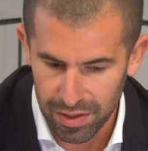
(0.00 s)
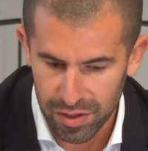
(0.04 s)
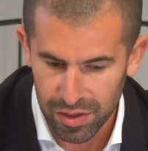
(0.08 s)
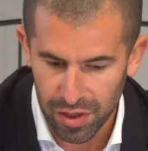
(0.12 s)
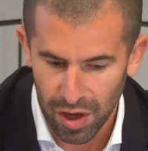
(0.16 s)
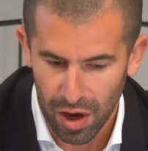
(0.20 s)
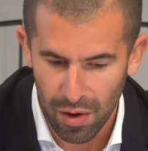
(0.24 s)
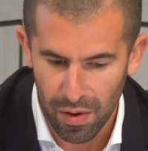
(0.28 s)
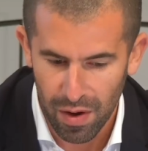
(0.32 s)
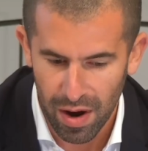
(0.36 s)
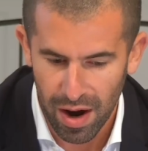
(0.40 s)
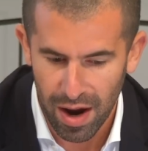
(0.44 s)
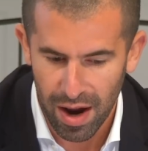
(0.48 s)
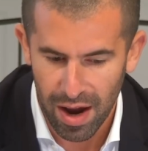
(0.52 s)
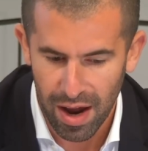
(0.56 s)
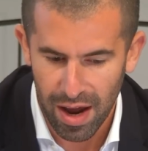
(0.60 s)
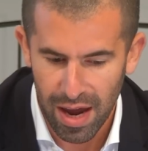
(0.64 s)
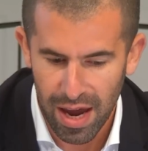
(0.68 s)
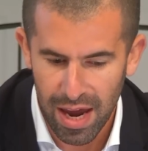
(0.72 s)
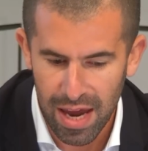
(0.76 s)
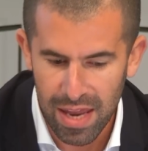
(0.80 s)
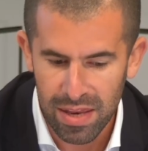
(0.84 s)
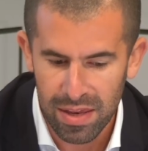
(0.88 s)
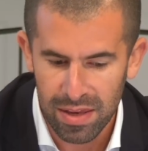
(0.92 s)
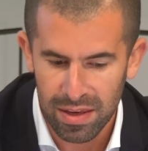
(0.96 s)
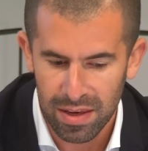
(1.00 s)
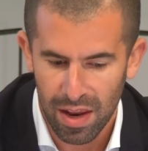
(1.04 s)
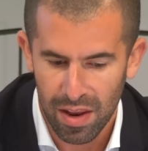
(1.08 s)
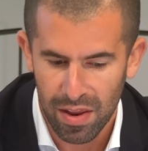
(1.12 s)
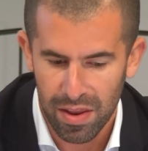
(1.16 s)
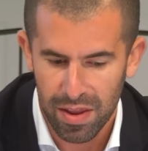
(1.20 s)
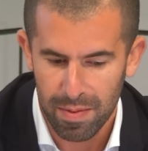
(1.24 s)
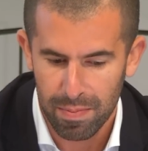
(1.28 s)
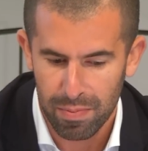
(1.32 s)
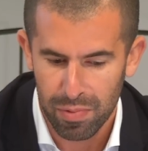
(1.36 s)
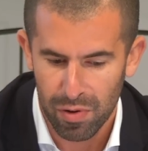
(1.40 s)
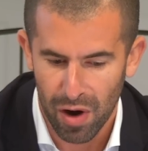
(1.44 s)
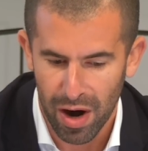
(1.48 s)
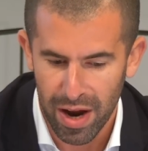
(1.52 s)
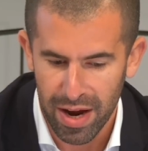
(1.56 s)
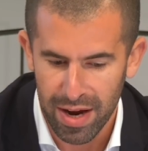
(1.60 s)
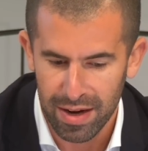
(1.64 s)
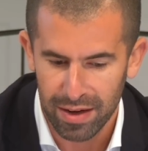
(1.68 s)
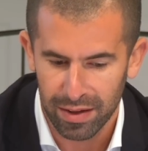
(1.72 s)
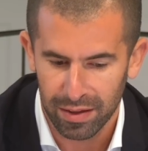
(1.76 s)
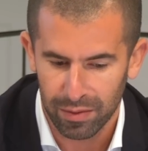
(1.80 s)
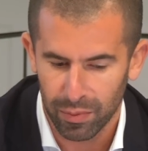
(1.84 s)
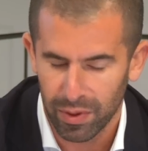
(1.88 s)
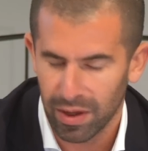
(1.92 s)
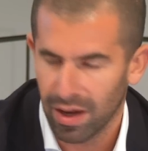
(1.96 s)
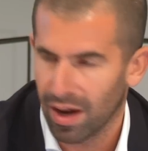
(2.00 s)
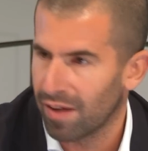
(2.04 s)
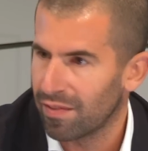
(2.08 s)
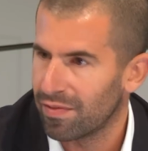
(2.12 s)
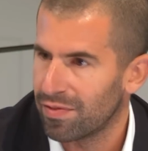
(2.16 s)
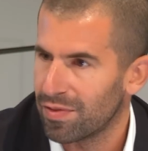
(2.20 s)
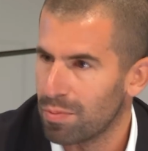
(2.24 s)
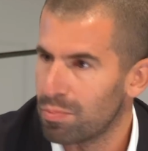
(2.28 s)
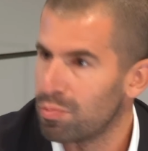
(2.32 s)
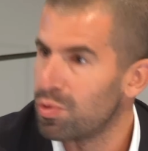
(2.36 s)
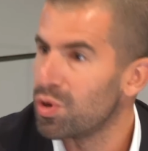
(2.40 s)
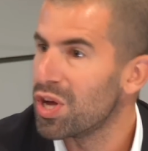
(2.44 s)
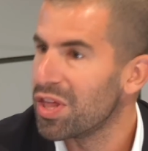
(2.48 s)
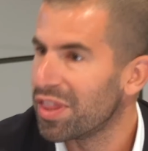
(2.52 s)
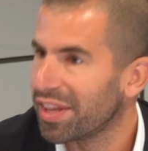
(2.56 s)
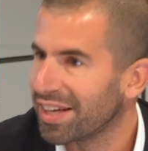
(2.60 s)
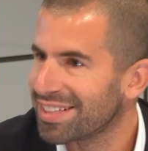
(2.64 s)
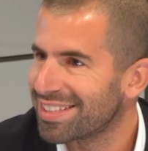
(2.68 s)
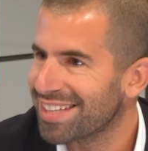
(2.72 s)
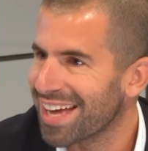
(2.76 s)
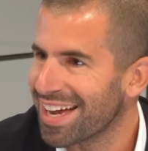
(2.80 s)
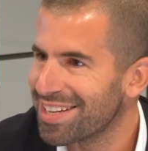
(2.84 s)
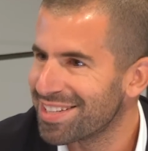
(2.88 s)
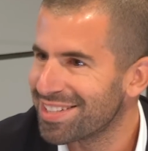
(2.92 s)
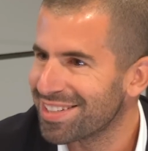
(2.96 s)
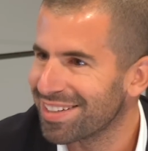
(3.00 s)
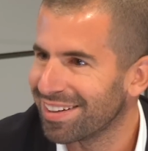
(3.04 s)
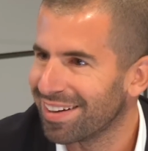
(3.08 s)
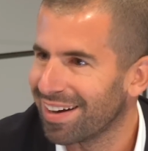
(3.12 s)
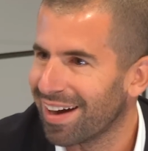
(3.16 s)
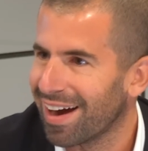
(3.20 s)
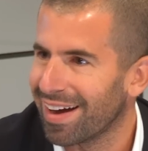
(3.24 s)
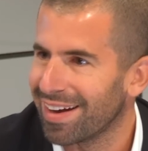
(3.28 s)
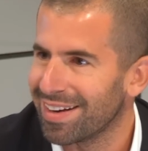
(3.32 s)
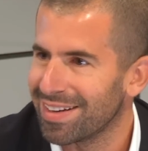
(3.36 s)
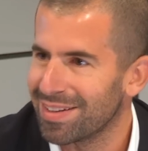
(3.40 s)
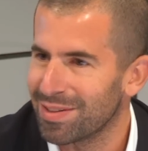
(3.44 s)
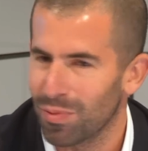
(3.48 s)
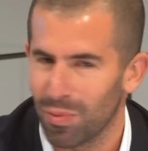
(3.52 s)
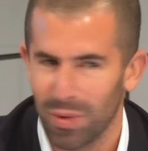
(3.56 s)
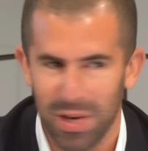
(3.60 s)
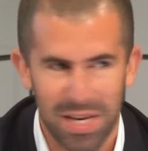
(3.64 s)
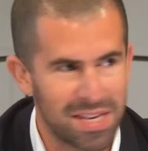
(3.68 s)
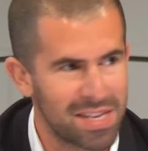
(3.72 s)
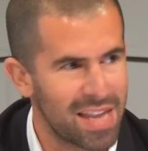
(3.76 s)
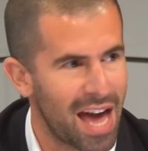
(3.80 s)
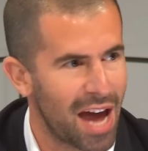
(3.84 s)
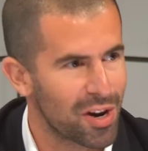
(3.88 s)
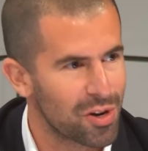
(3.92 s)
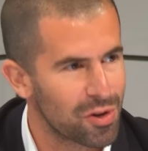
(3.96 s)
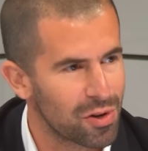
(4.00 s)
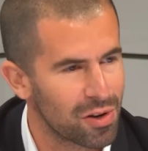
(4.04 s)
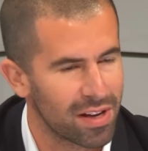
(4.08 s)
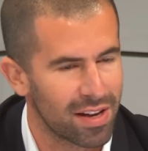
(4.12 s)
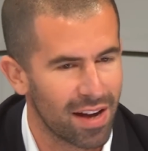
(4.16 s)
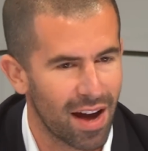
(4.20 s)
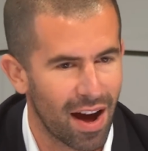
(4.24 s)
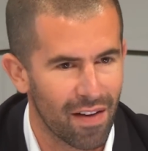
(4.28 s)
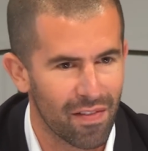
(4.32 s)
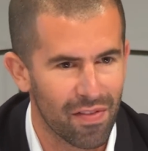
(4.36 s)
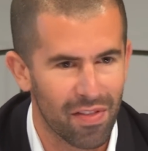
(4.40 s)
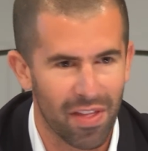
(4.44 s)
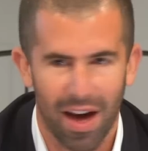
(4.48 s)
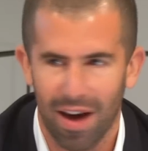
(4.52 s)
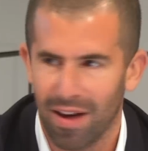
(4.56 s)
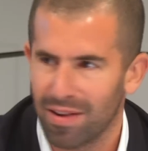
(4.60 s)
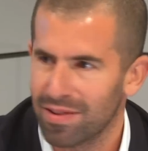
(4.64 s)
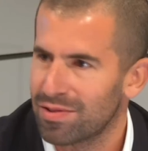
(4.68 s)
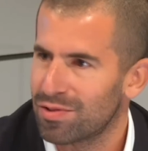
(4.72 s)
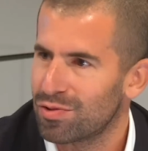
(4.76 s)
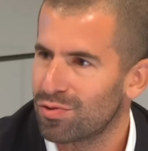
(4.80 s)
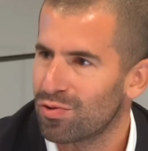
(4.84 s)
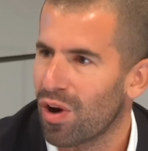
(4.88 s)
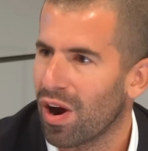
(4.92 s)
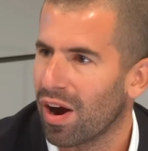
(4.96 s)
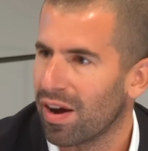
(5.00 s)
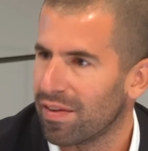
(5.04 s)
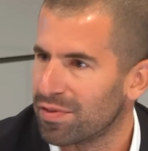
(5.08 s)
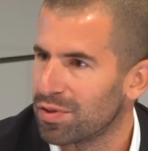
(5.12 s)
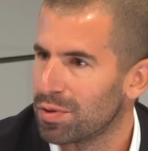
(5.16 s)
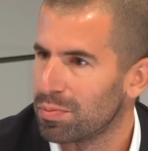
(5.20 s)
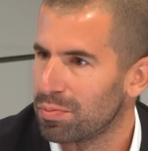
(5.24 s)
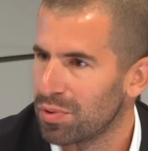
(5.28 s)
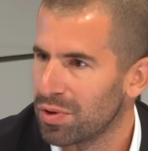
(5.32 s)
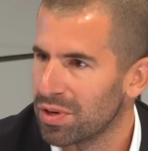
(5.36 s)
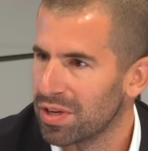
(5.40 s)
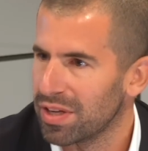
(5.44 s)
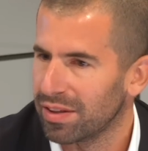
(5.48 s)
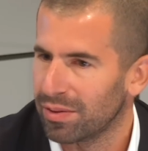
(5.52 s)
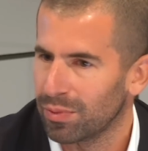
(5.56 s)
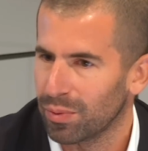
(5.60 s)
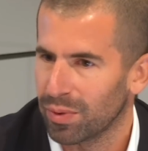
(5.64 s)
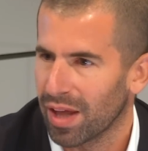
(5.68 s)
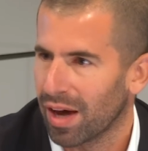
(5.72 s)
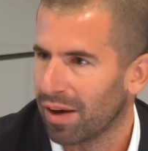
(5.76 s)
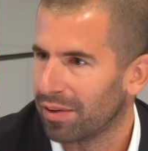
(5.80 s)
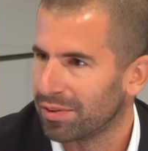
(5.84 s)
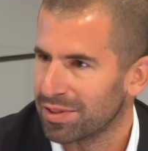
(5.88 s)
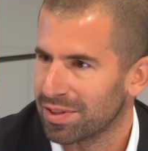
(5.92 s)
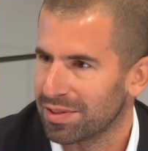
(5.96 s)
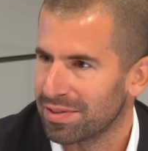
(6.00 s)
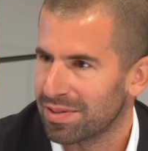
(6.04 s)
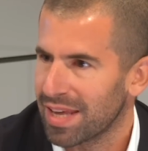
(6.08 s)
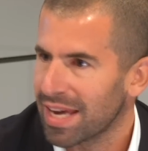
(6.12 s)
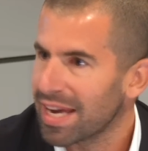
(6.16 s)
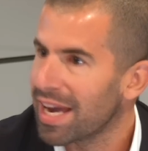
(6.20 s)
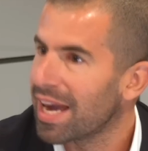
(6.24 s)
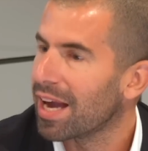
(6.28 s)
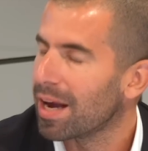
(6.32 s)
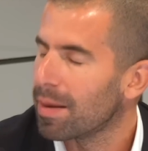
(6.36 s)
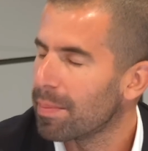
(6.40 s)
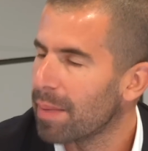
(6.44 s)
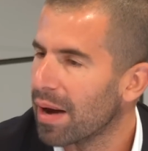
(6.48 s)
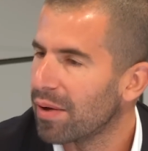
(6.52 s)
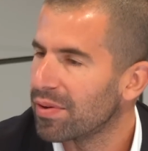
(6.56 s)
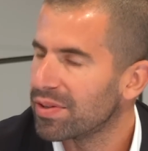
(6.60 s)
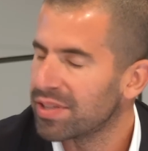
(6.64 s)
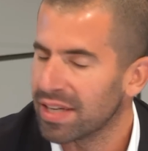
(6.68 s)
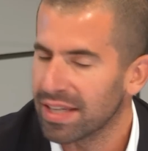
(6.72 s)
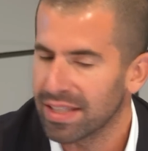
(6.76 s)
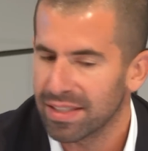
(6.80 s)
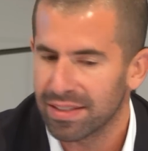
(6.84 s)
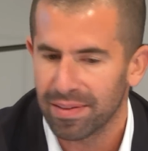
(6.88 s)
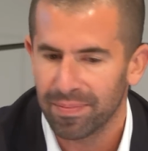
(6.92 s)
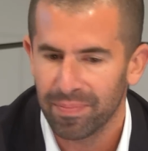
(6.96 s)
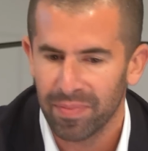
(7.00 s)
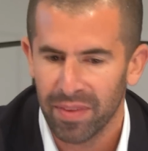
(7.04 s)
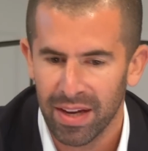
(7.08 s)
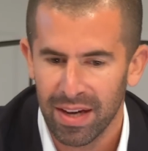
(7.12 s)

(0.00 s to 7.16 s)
So in the brain, we have the breathing center, and we naturally have that drive to breathe without us thinking about it